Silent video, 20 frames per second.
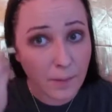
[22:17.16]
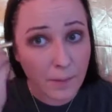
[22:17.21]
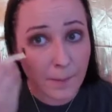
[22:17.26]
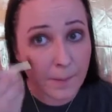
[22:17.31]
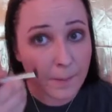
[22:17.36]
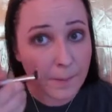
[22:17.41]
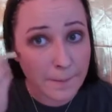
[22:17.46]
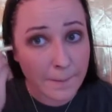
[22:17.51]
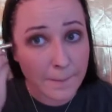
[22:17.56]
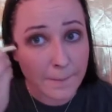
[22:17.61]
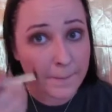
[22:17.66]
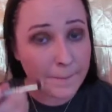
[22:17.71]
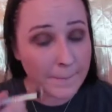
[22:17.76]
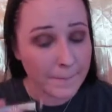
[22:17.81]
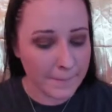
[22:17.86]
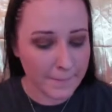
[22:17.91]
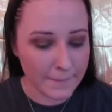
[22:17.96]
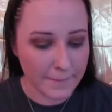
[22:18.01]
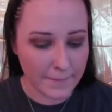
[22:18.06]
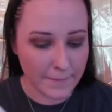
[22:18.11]

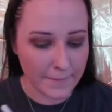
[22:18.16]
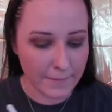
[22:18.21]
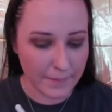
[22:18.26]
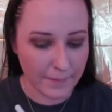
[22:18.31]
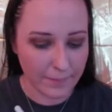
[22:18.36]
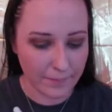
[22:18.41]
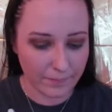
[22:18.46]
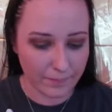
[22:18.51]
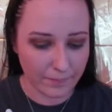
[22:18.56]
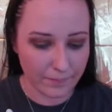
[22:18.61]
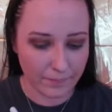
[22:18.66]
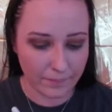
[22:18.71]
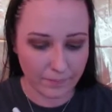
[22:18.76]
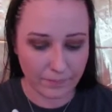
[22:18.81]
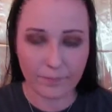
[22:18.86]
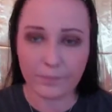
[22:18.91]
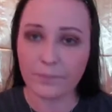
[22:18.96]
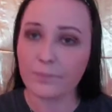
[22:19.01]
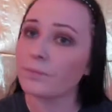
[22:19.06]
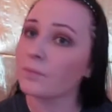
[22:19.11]

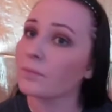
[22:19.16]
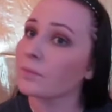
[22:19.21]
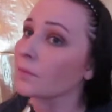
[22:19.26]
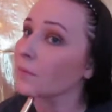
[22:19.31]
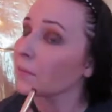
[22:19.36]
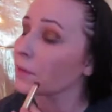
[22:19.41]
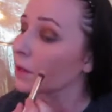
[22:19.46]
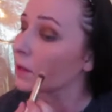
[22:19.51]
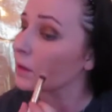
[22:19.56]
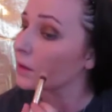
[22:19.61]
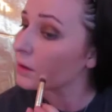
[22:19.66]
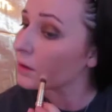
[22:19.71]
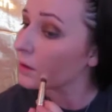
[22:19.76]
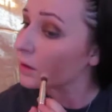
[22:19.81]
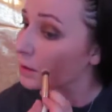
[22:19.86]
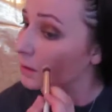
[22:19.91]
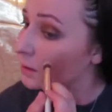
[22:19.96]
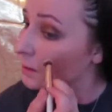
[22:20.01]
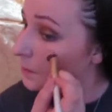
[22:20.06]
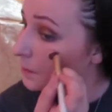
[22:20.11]

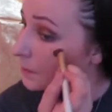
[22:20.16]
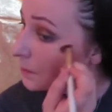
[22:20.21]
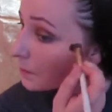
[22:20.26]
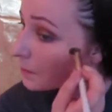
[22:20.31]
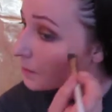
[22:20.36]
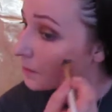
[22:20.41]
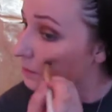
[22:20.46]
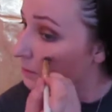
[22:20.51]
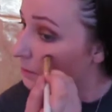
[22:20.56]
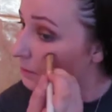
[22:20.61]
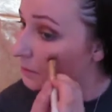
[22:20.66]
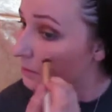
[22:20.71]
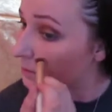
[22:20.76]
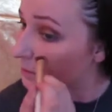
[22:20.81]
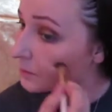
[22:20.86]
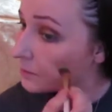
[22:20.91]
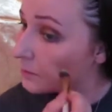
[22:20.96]
(silence)